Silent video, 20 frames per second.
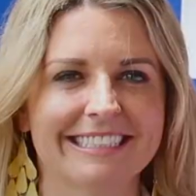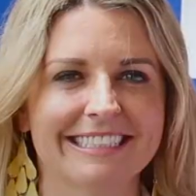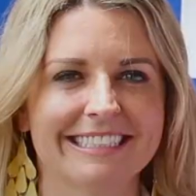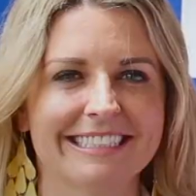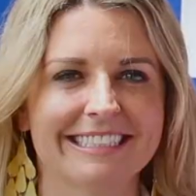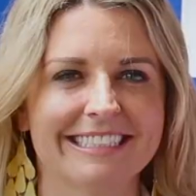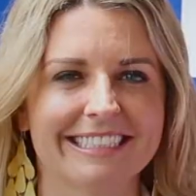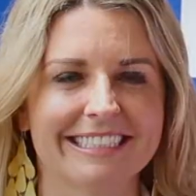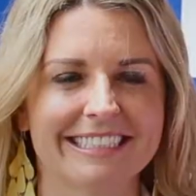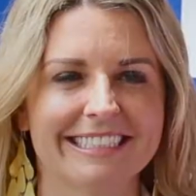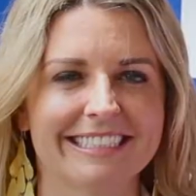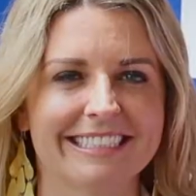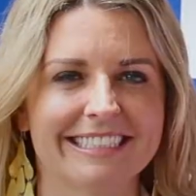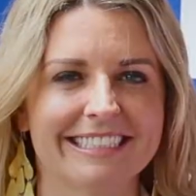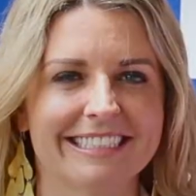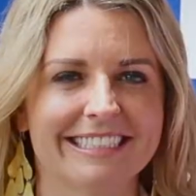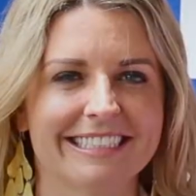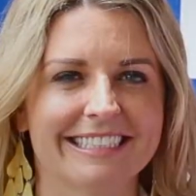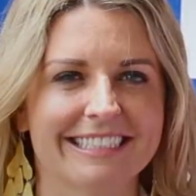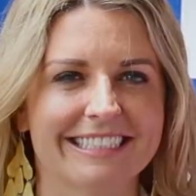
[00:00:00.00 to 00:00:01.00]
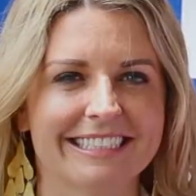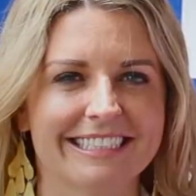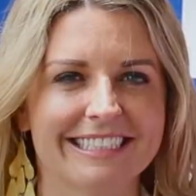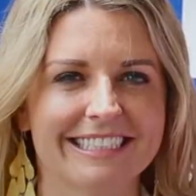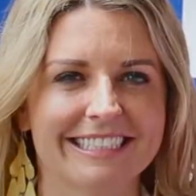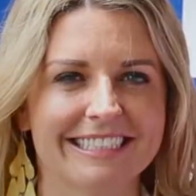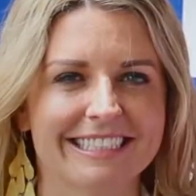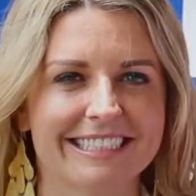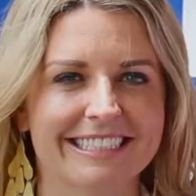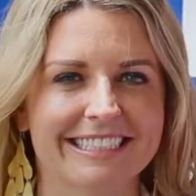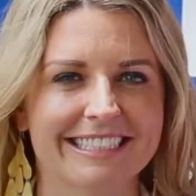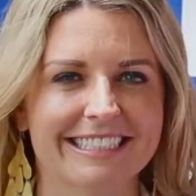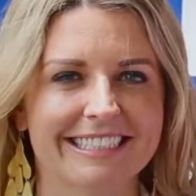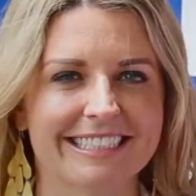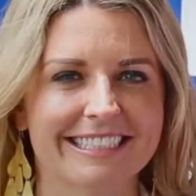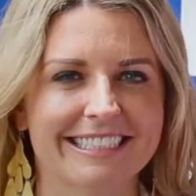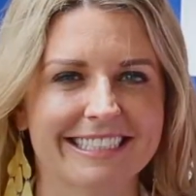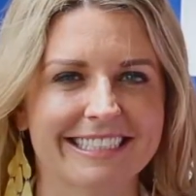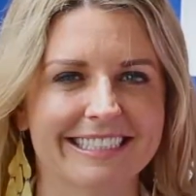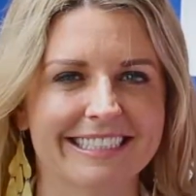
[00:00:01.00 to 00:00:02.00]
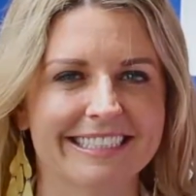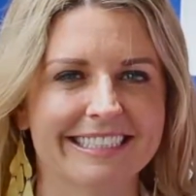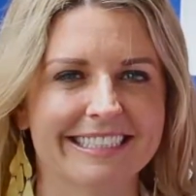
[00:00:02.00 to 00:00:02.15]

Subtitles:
(not speaking)